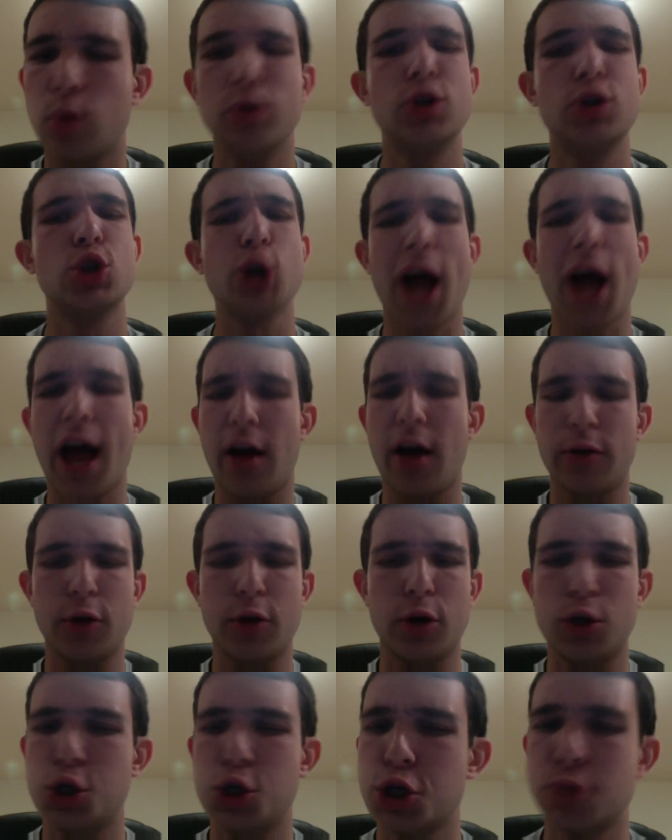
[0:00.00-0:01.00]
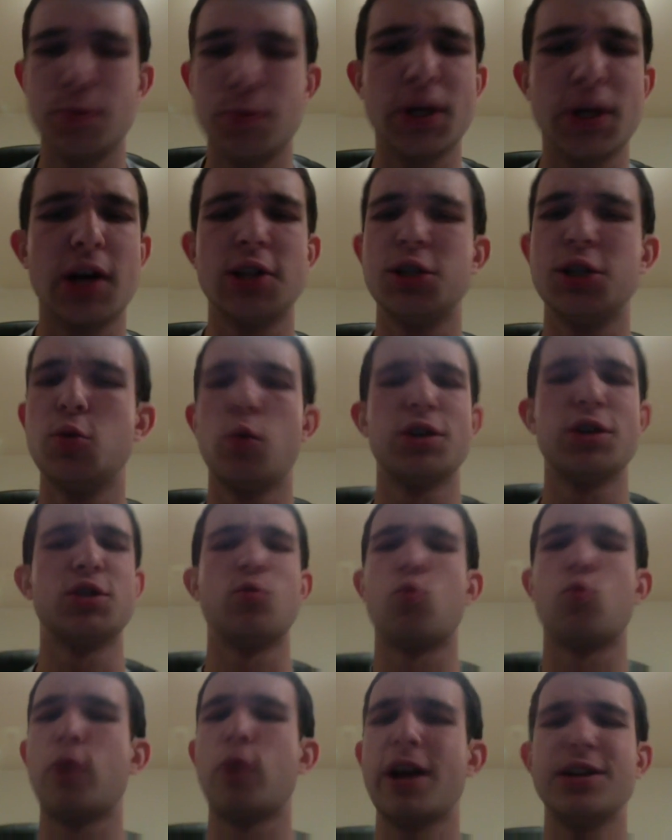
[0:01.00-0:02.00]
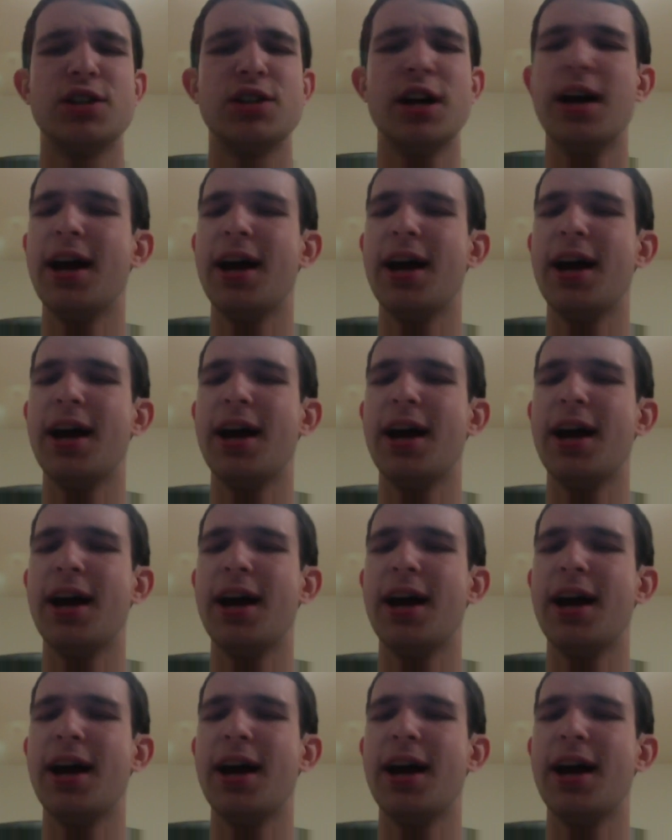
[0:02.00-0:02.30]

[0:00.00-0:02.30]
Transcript: childhood just because he wasn't raised.